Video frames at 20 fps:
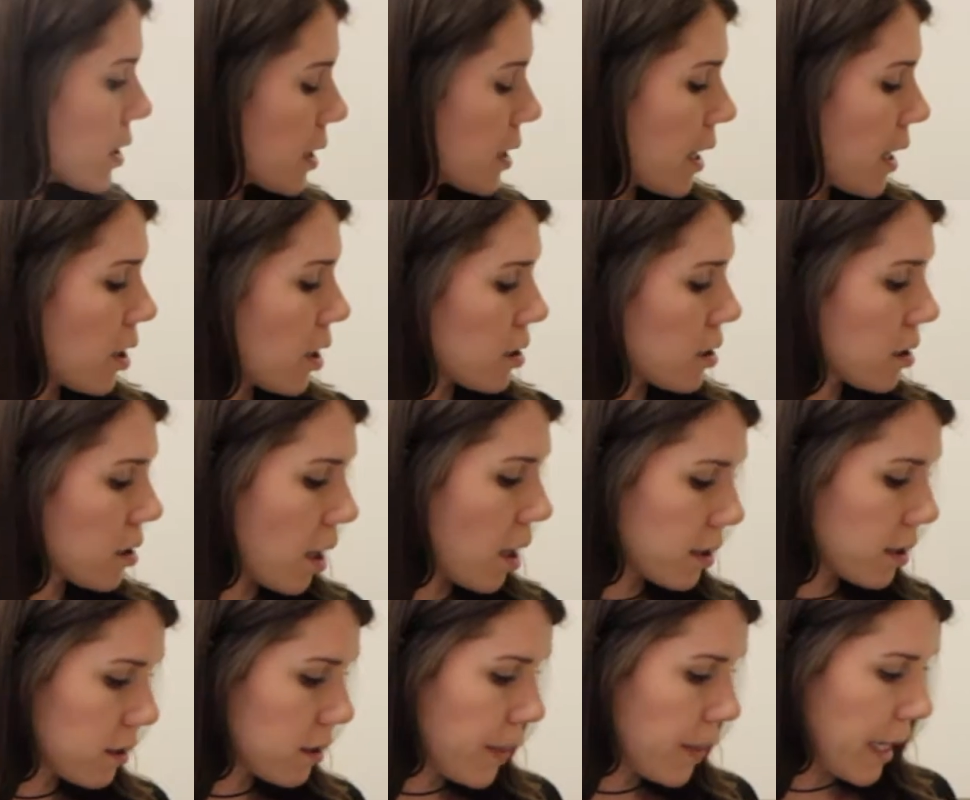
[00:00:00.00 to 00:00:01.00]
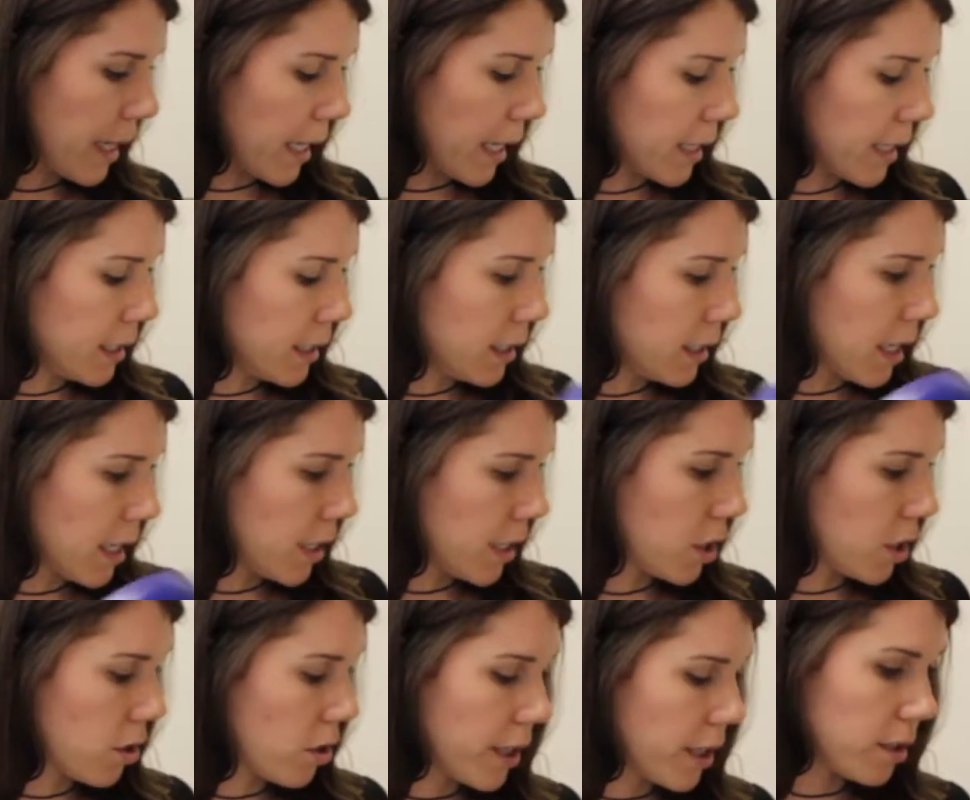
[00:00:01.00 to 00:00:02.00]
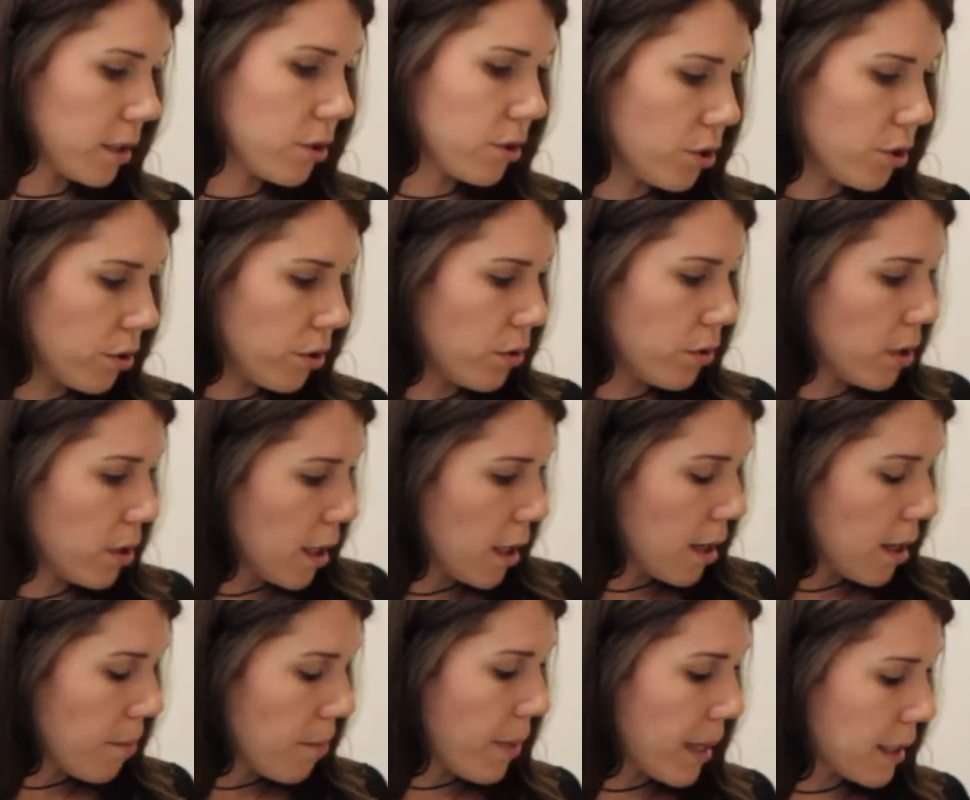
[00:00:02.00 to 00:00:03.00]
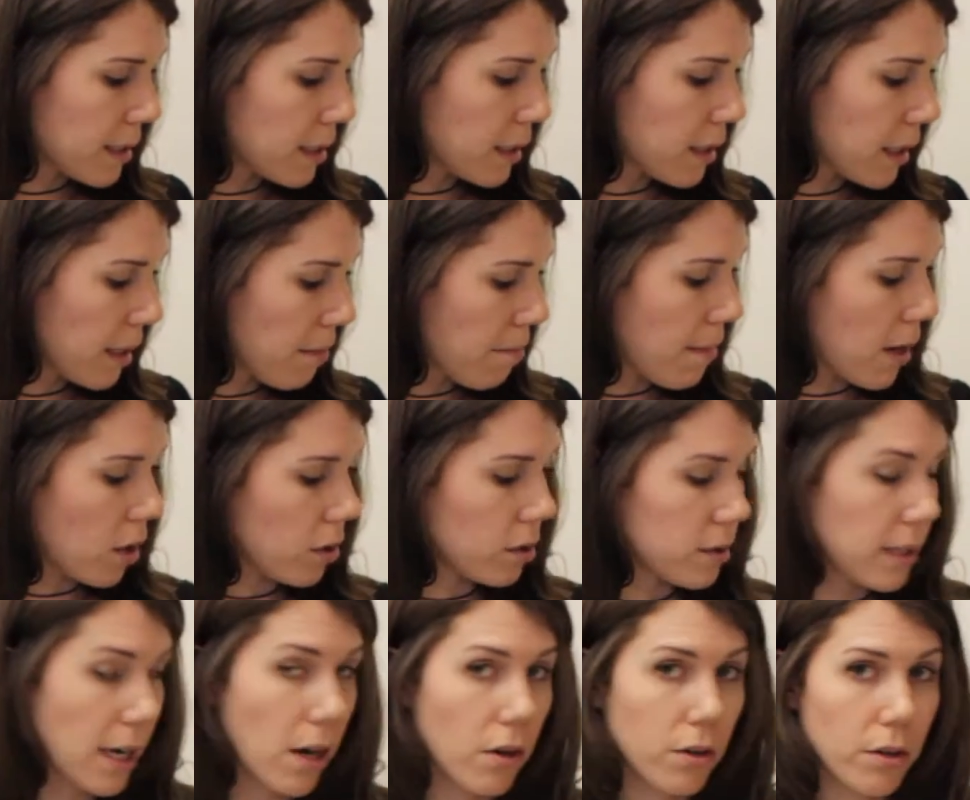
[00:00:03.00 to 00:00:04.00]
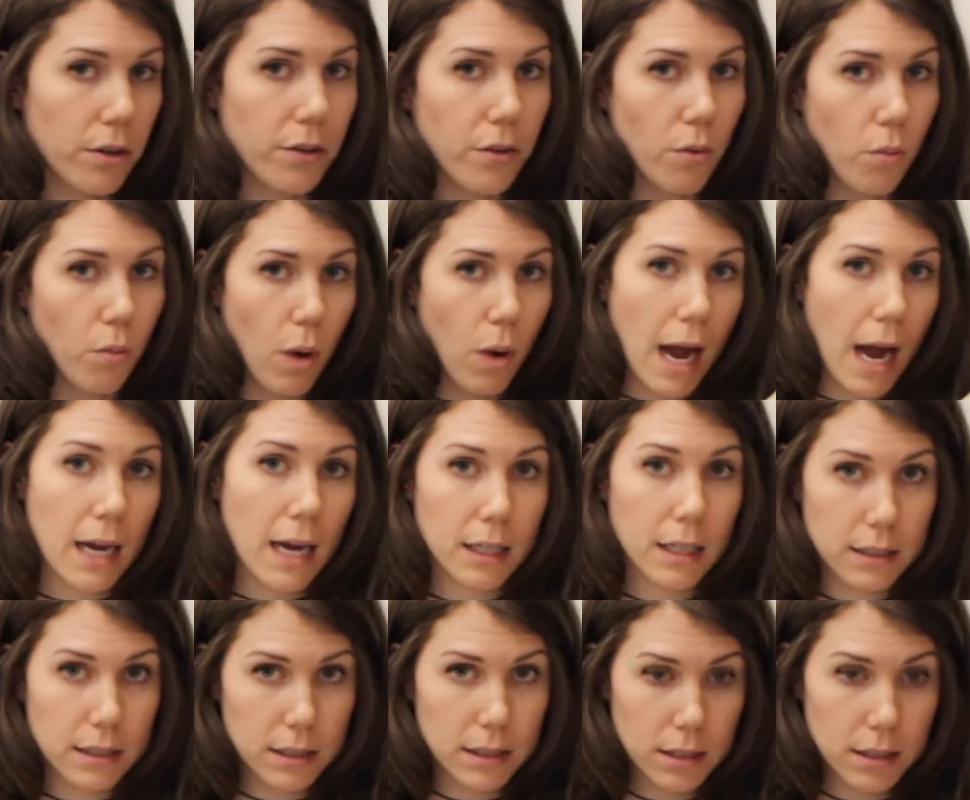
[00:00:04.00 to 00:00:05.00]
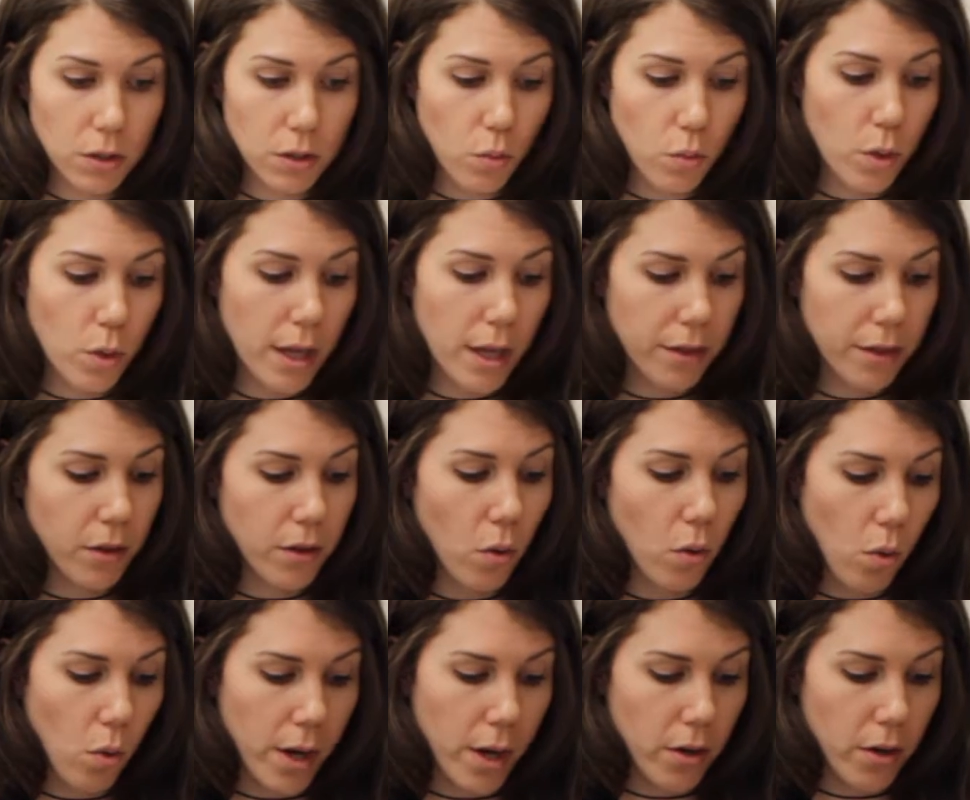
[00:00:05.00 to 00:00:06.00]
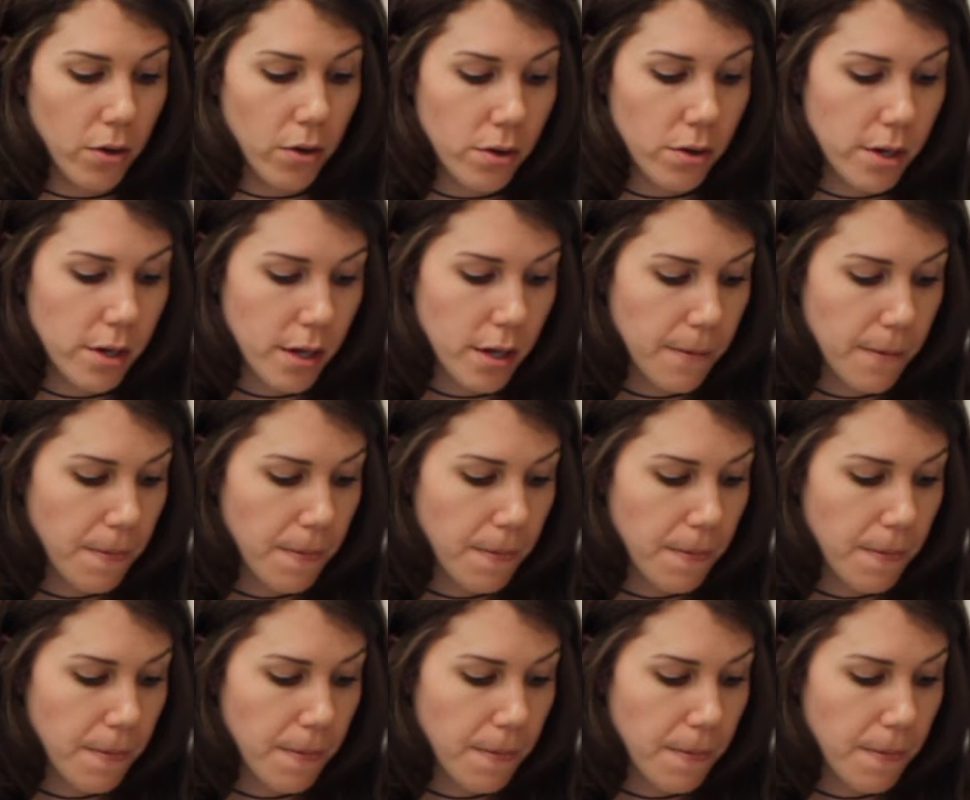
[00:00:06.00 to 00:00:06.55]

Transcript: get your saucepan and you're going to basically melt down the wax with the oil,